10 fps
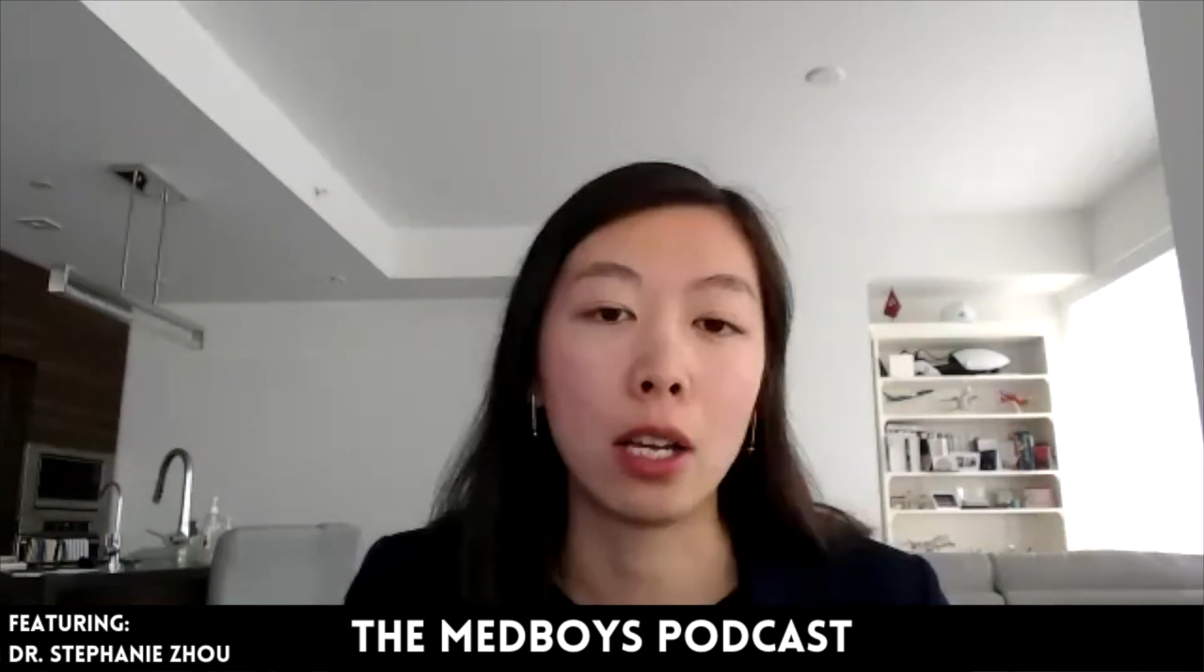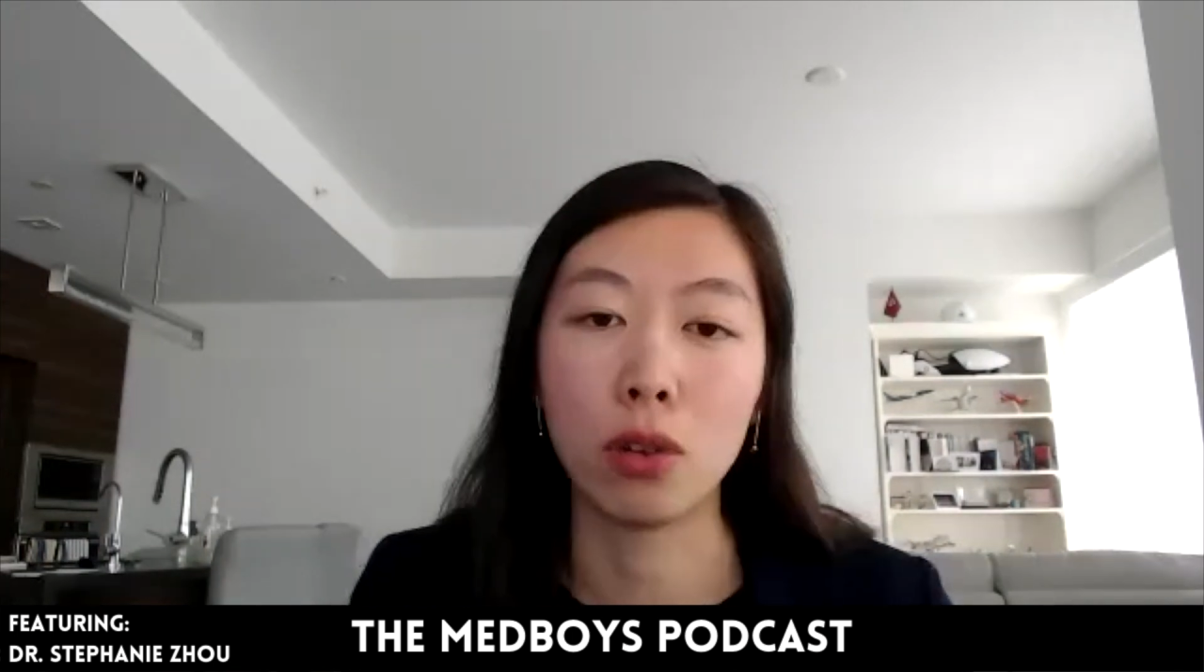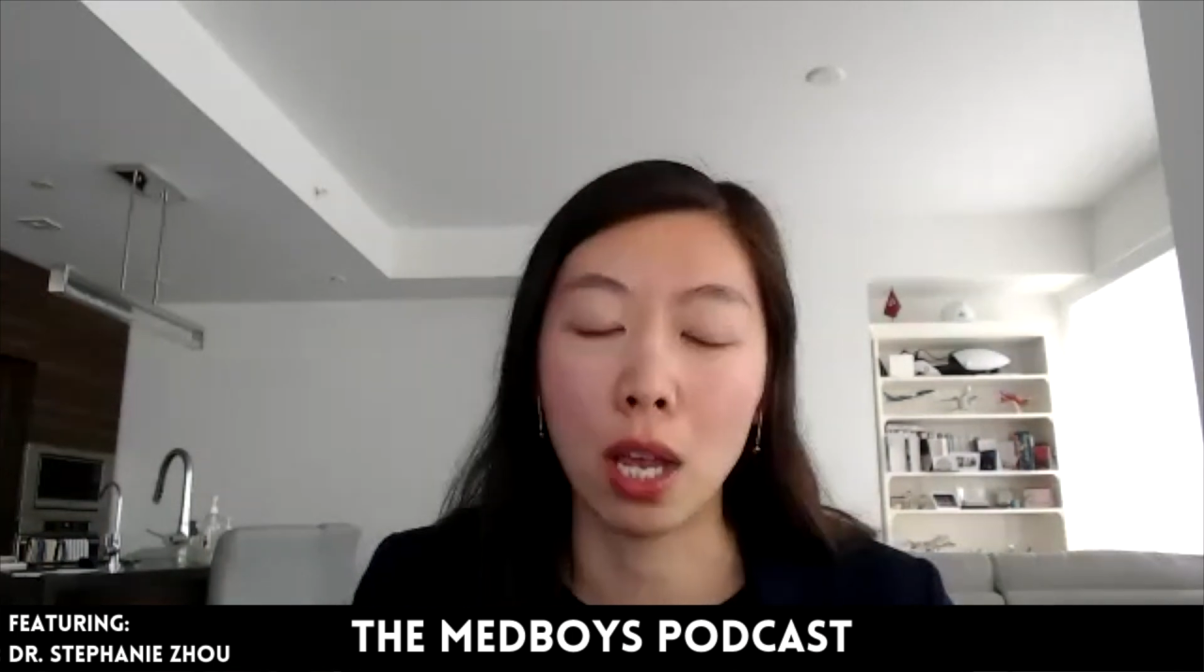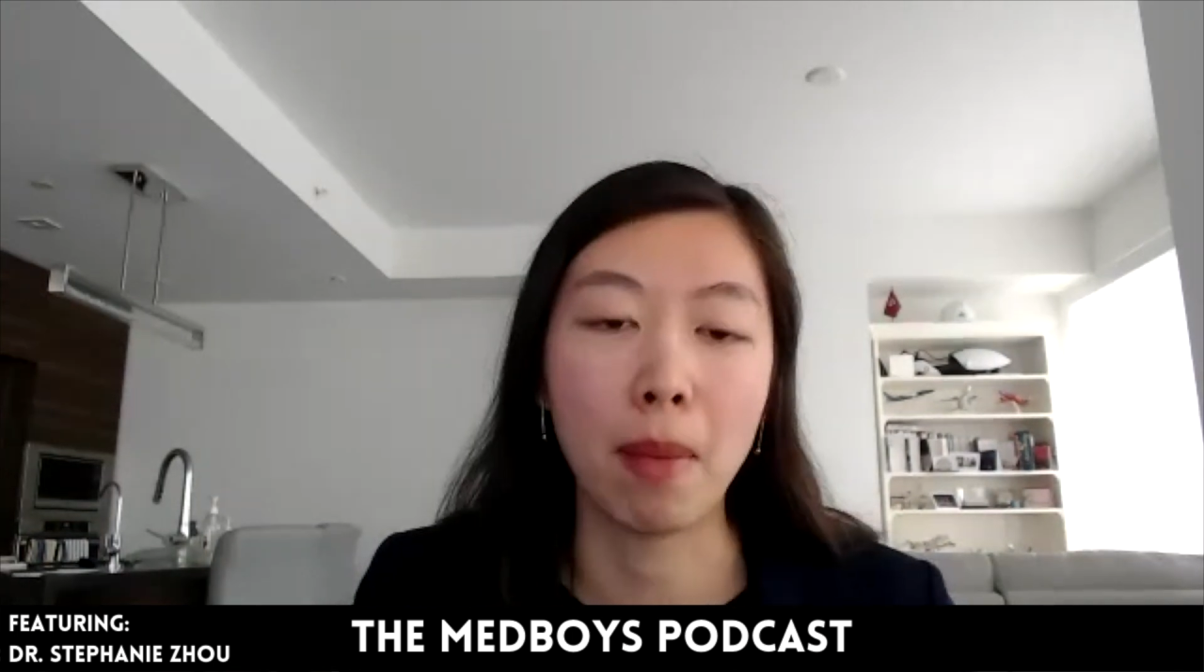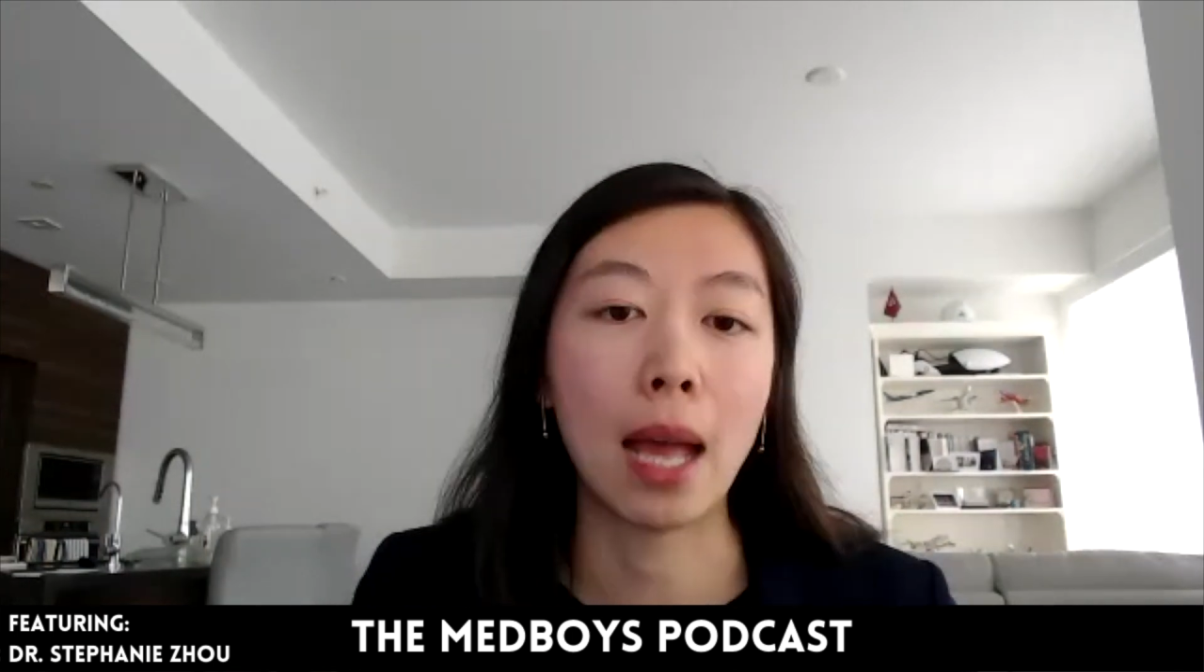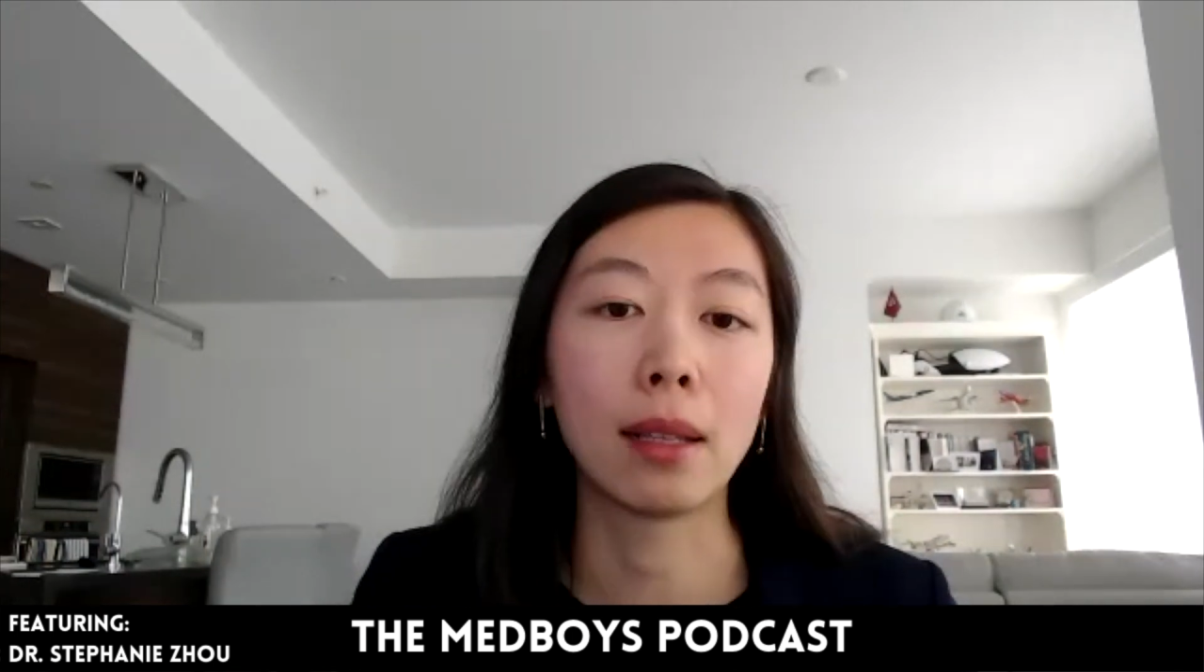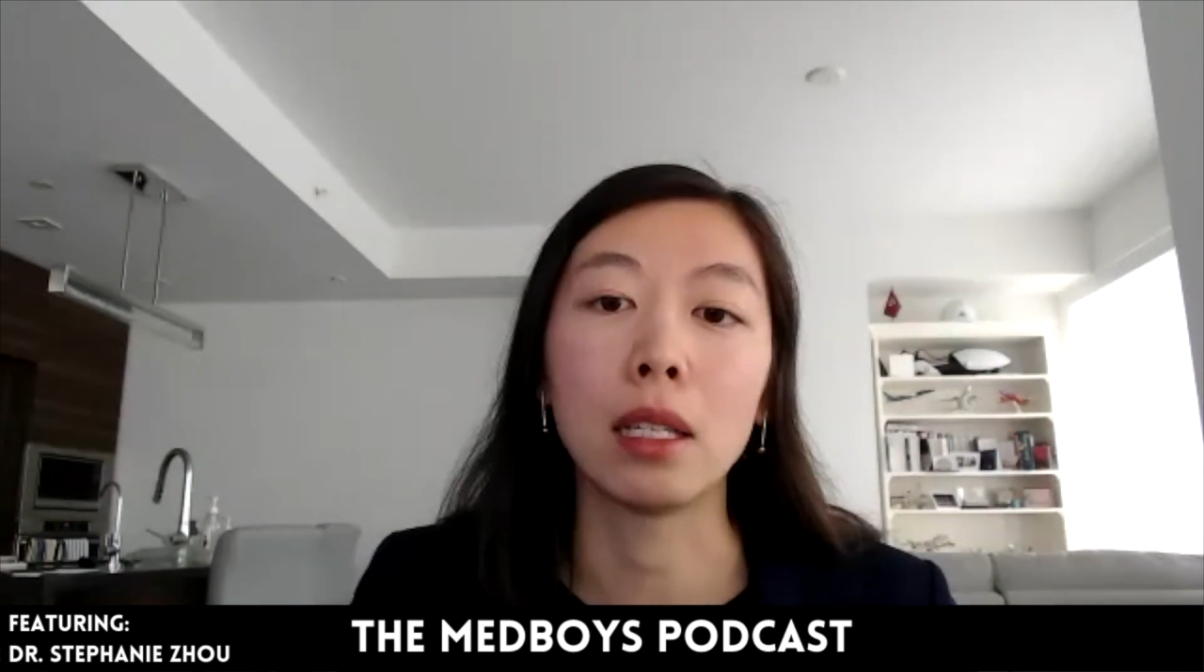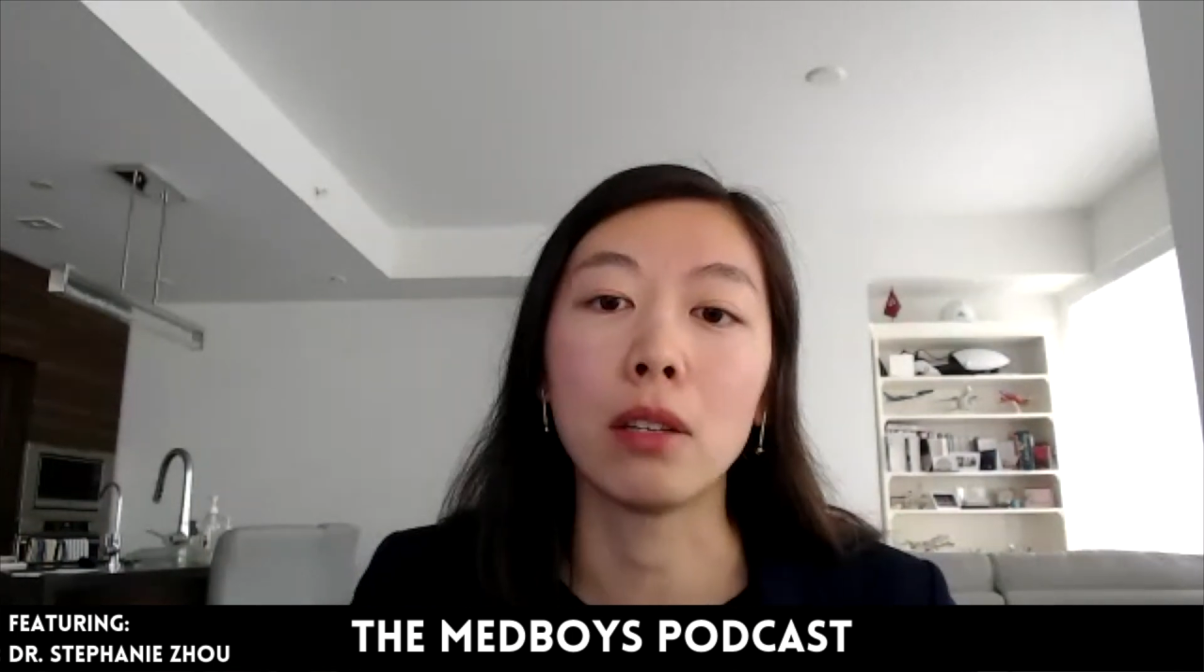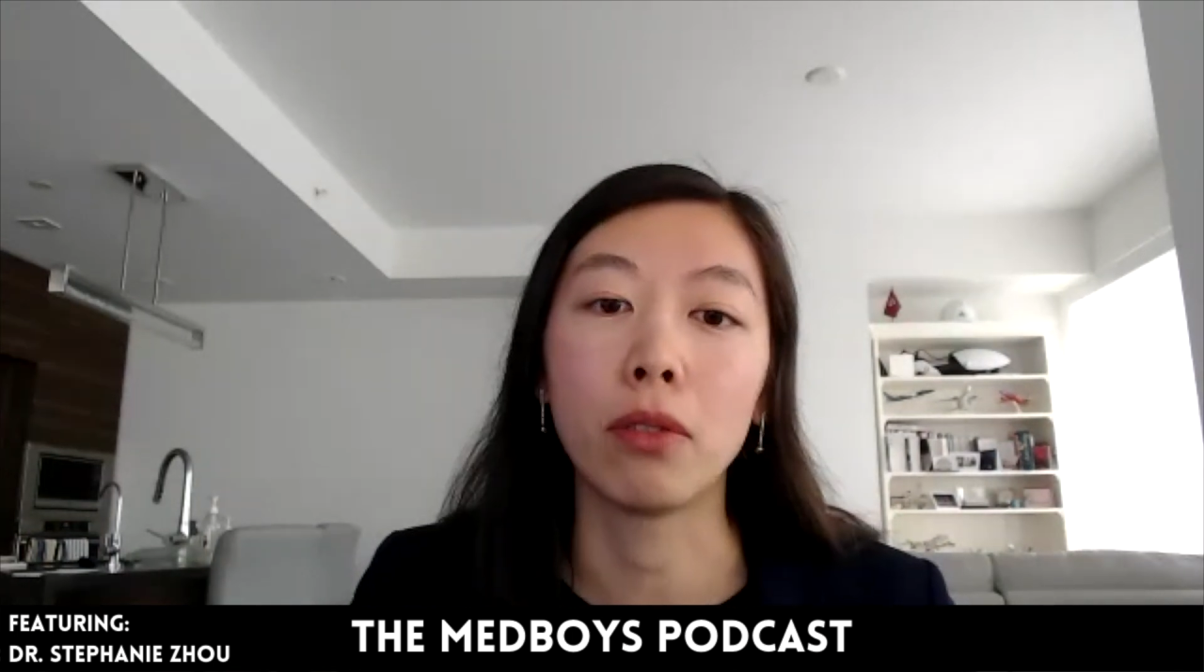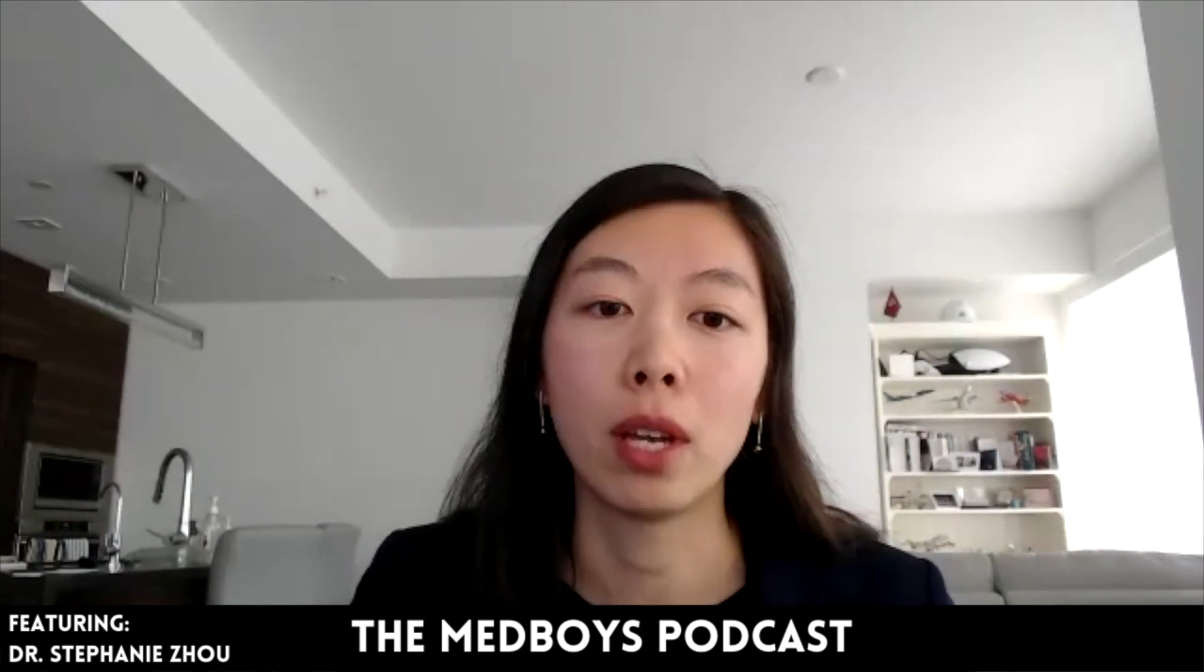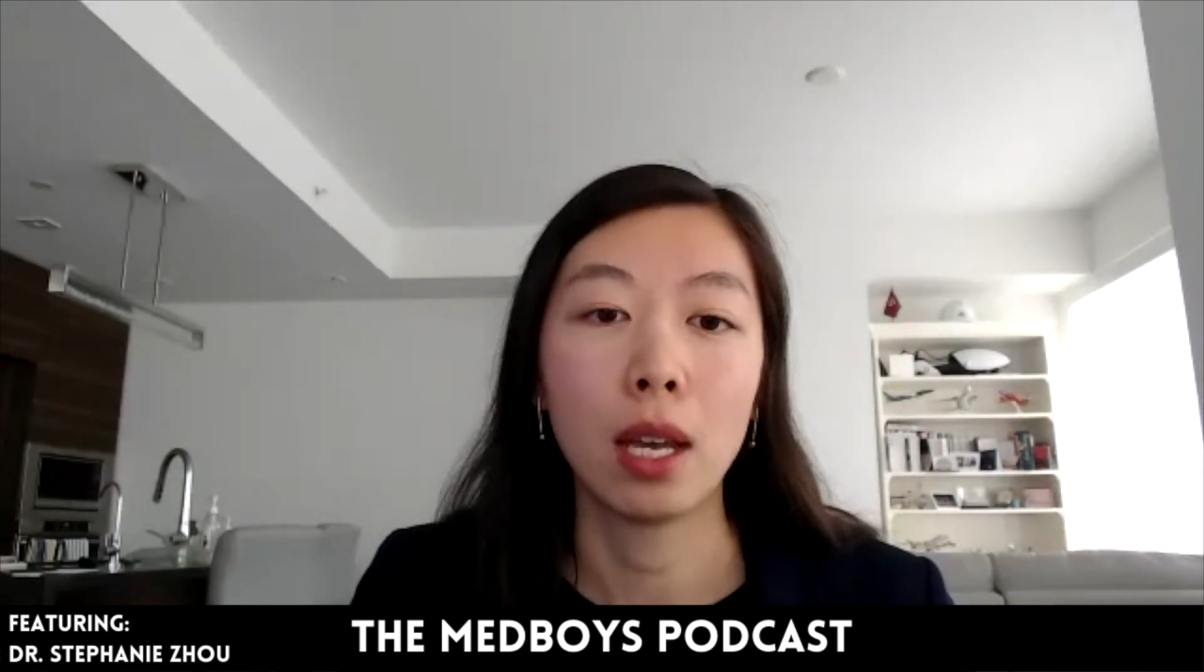you get mat leave,